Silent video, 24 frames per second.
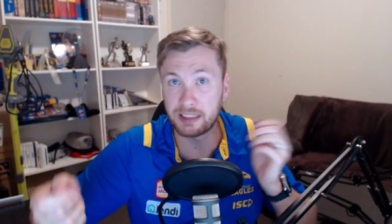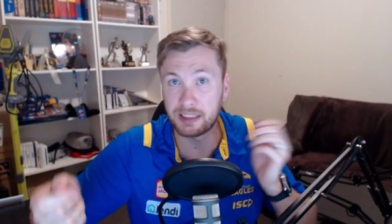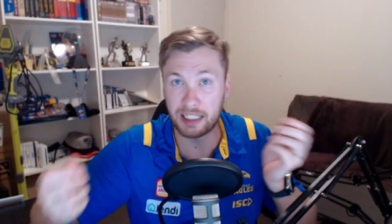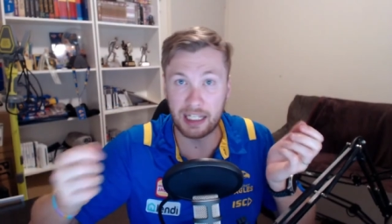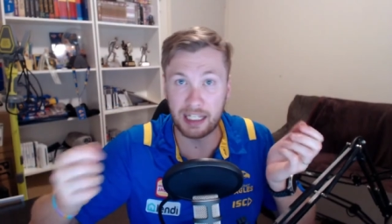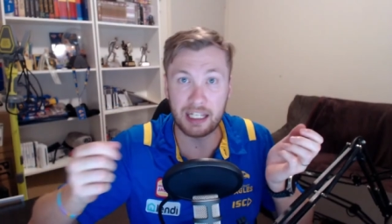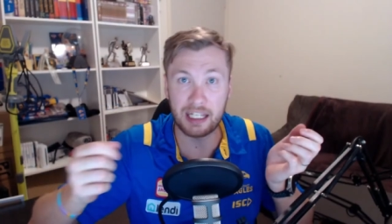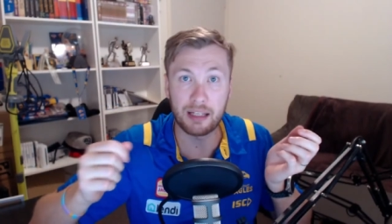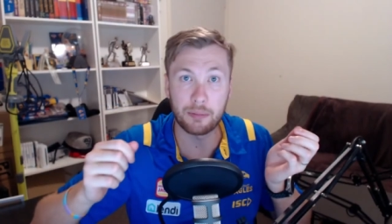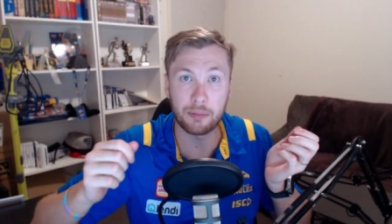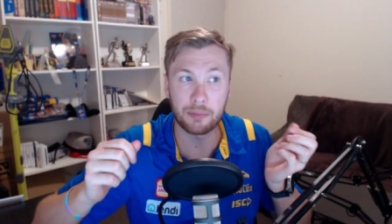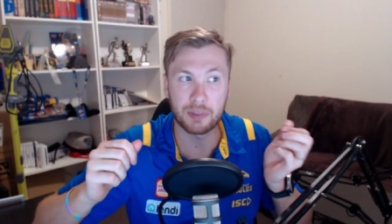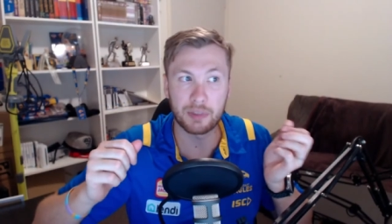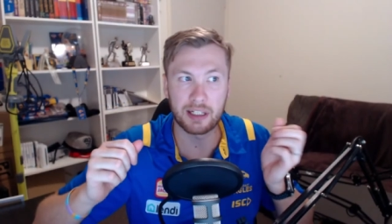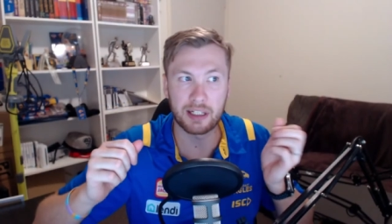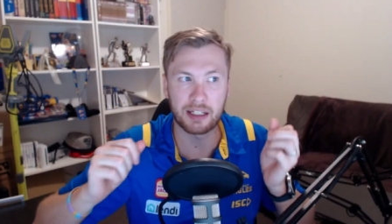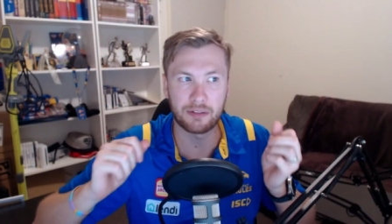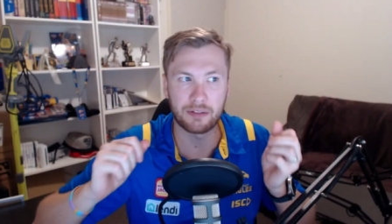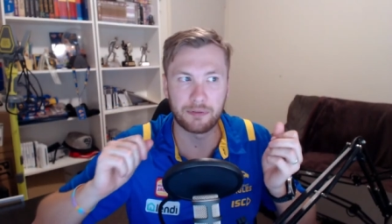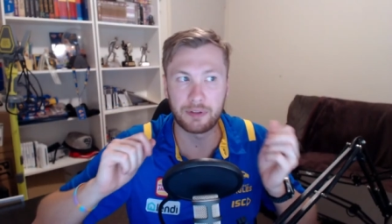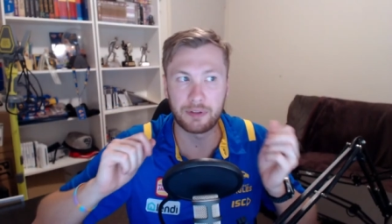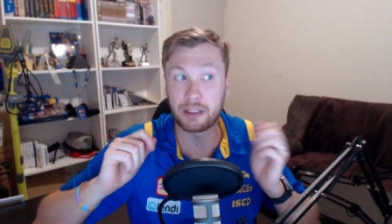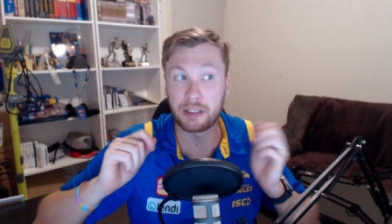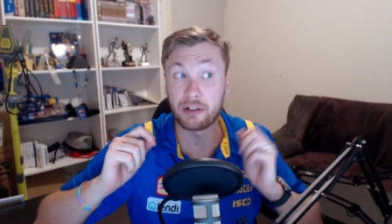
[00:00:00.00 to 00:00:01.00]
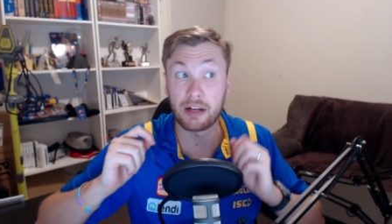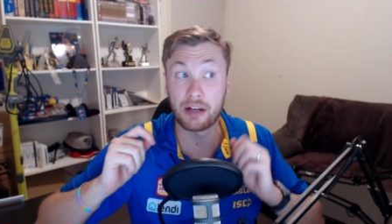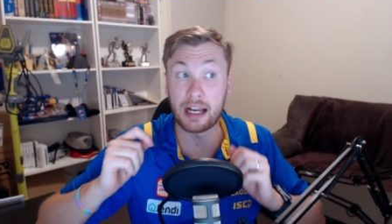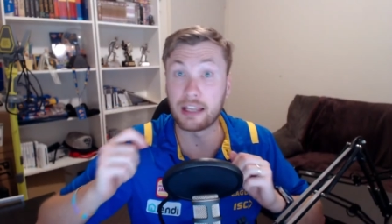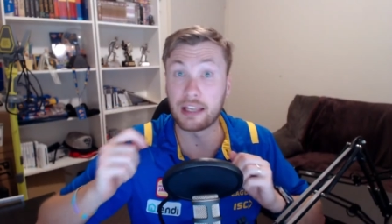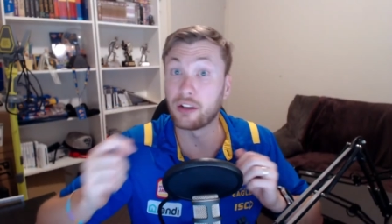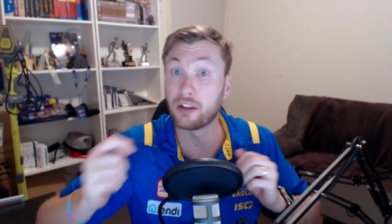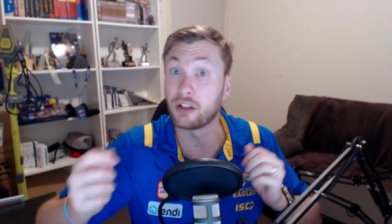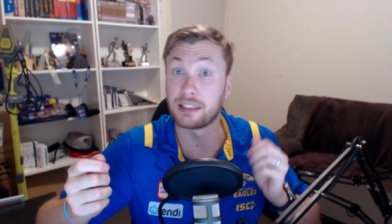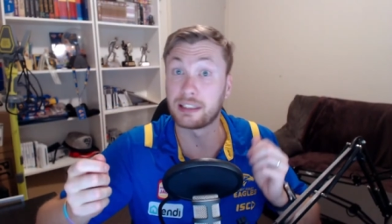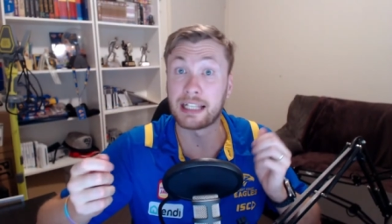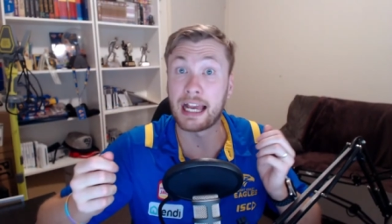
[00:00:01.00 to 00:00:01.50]
team can figure out
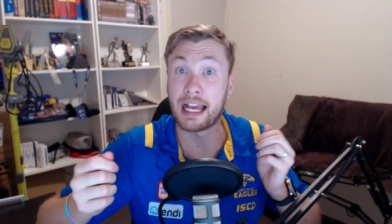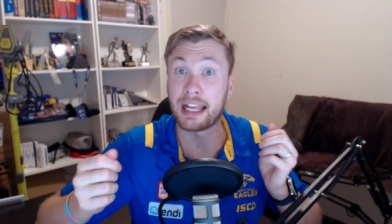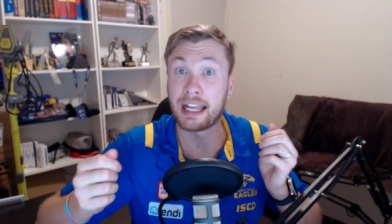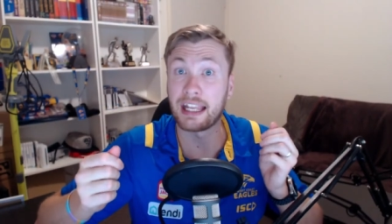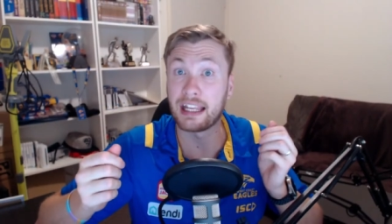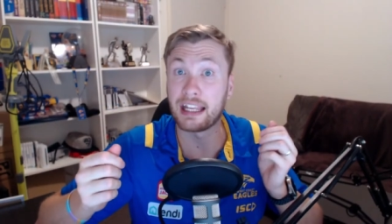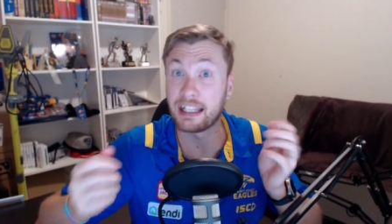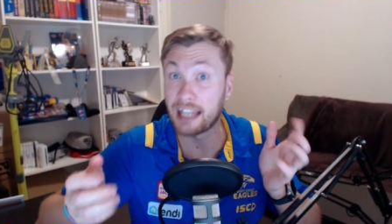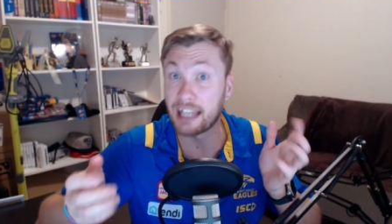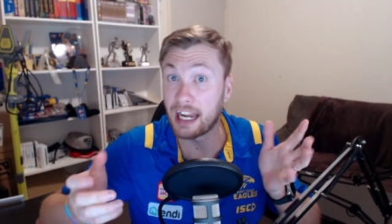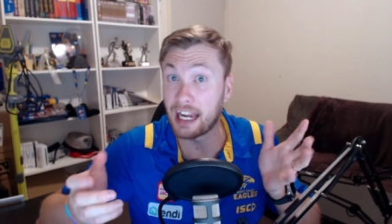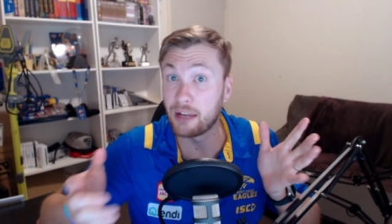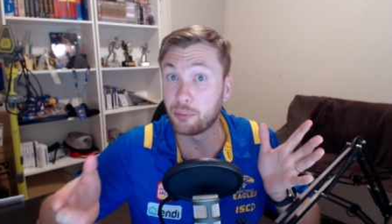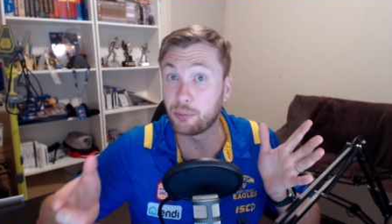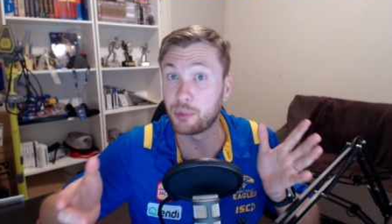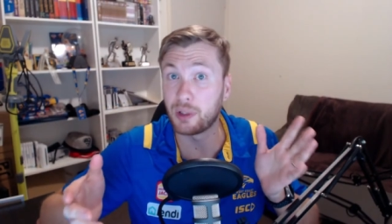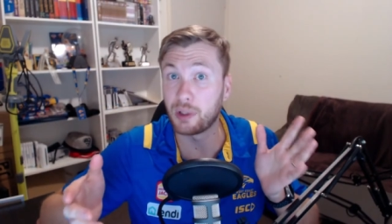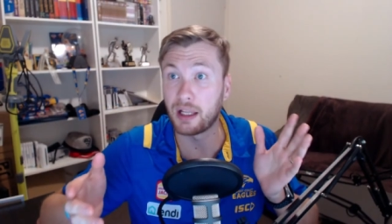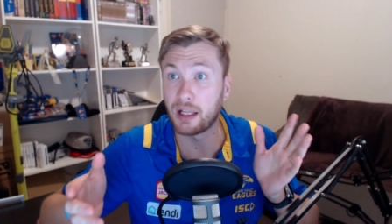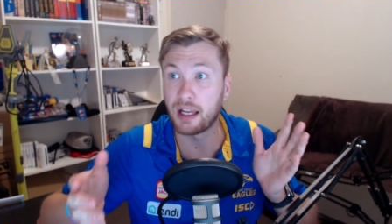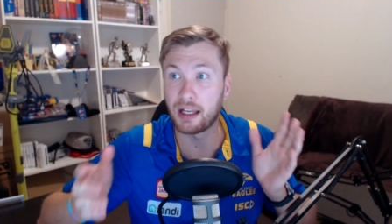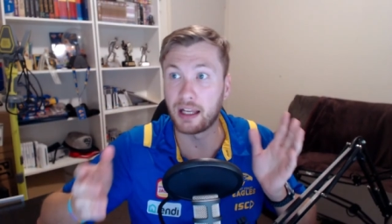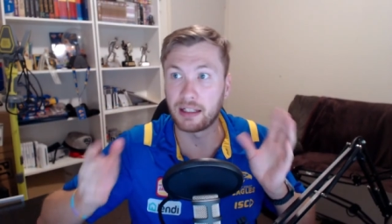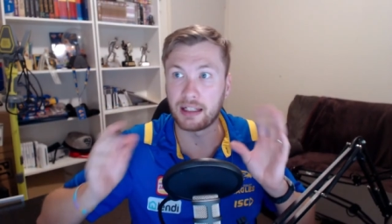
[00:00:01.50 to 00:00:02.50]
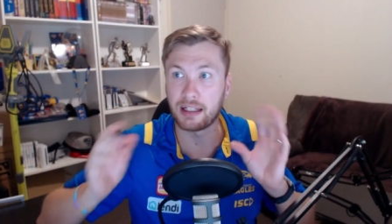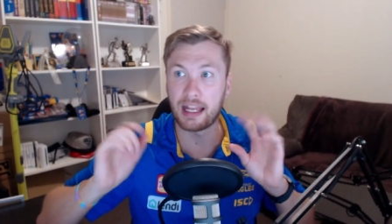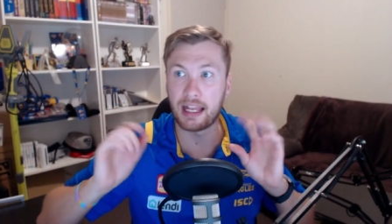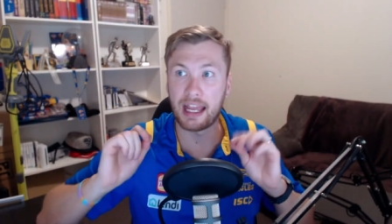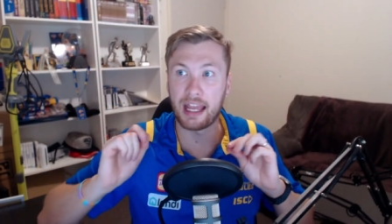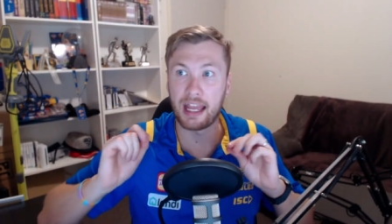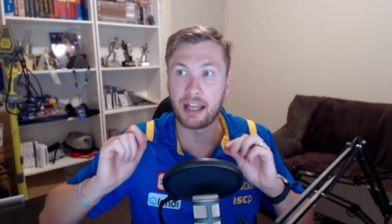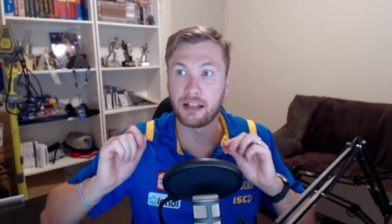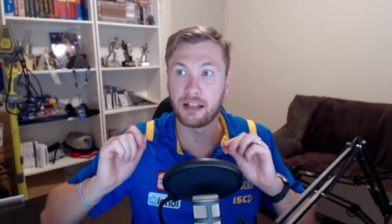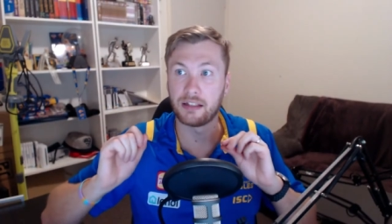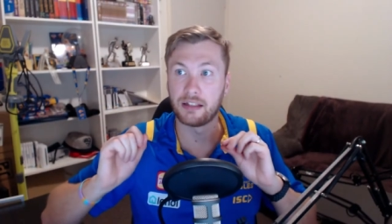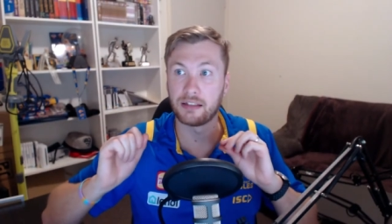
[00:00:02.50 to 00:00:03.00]
your attacking game plan
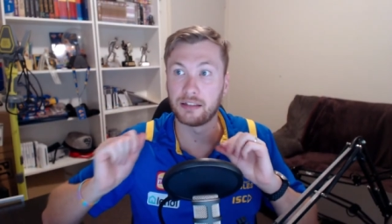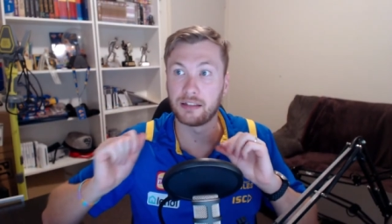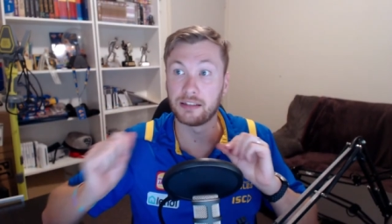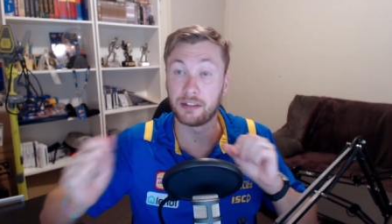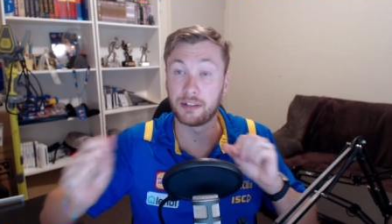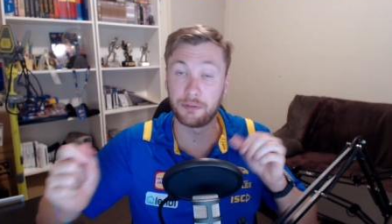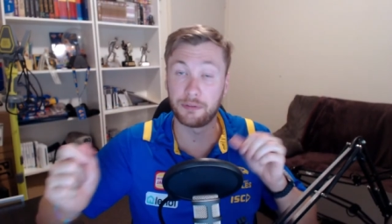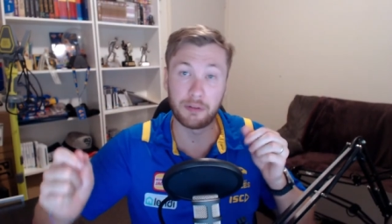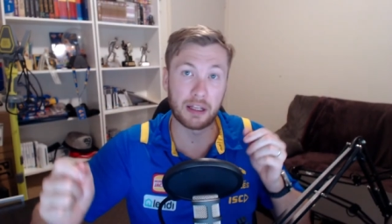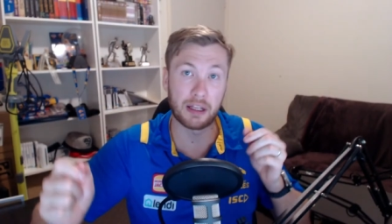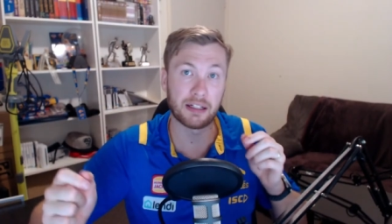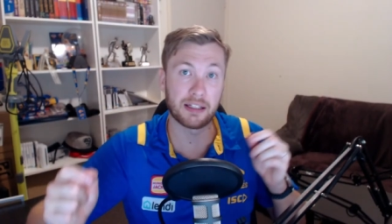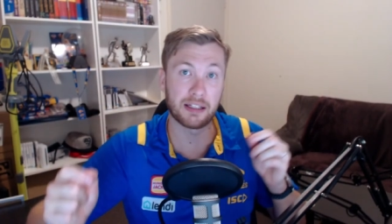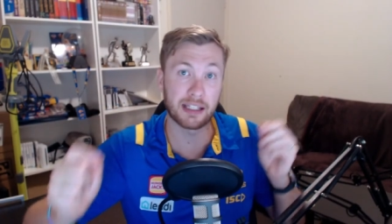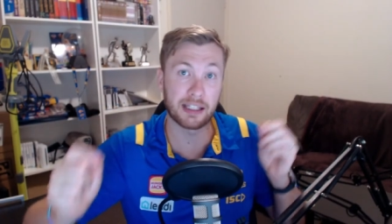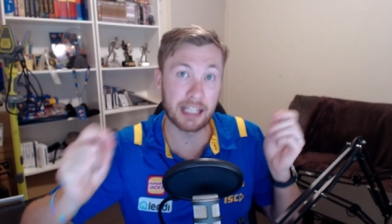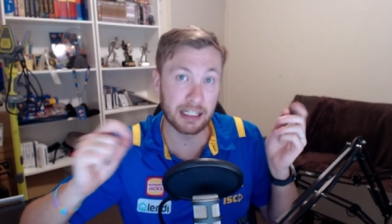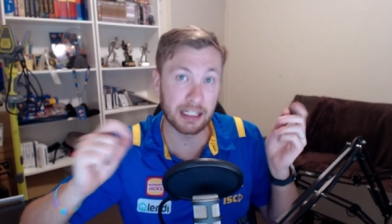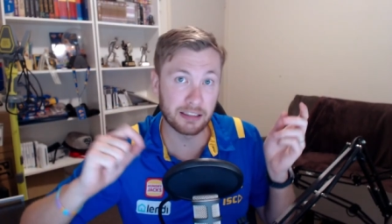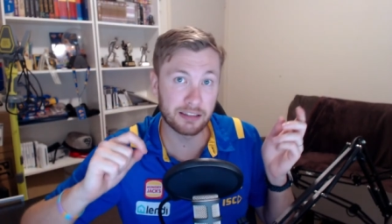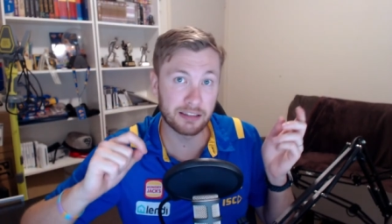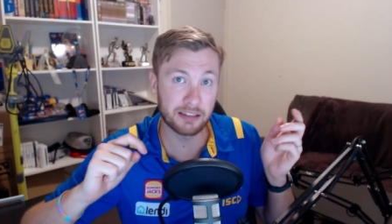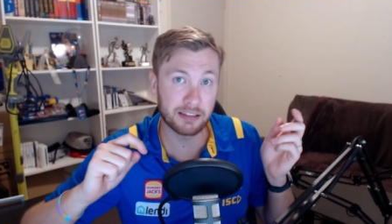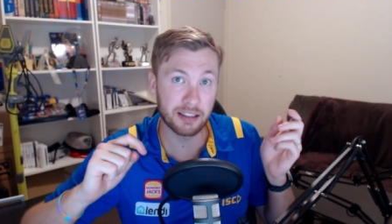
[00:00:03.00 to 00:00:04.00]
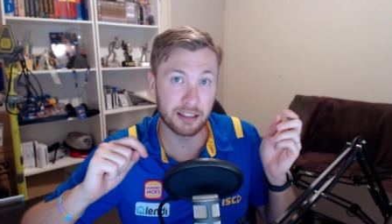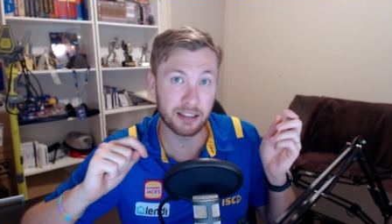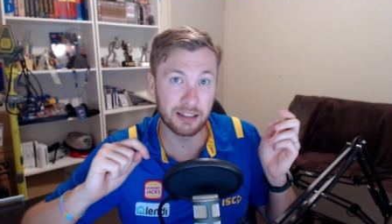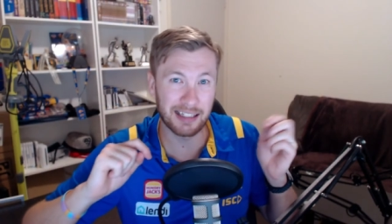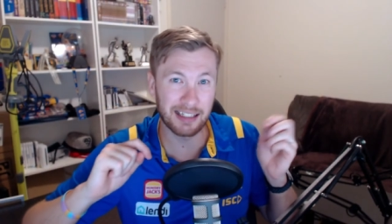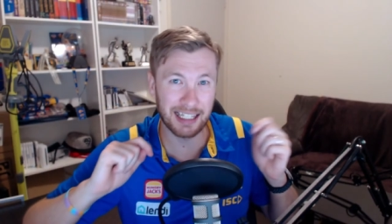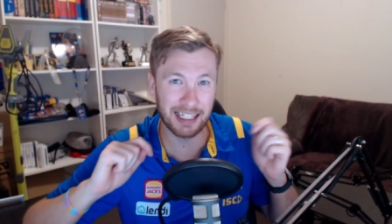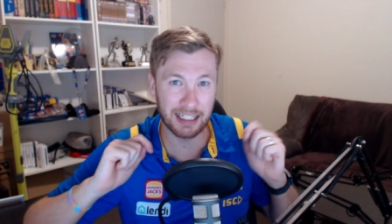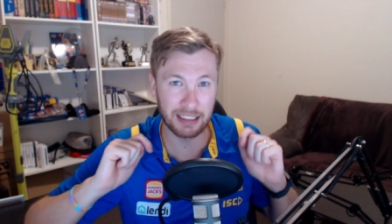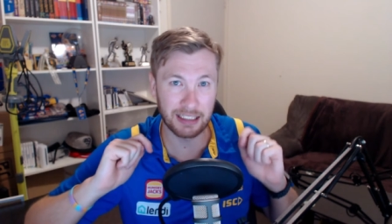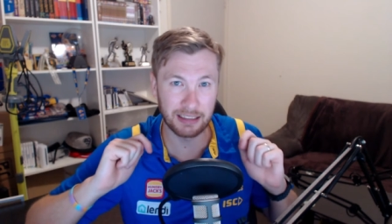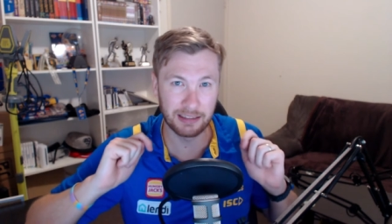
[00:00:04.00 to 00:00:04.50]
and defend against it,
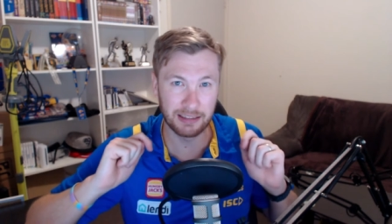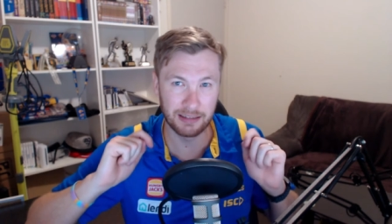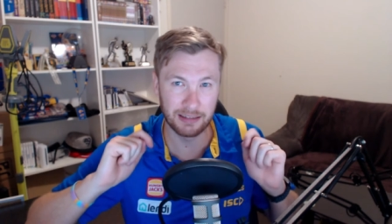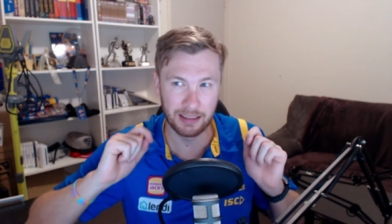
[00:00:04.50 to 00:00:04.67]
then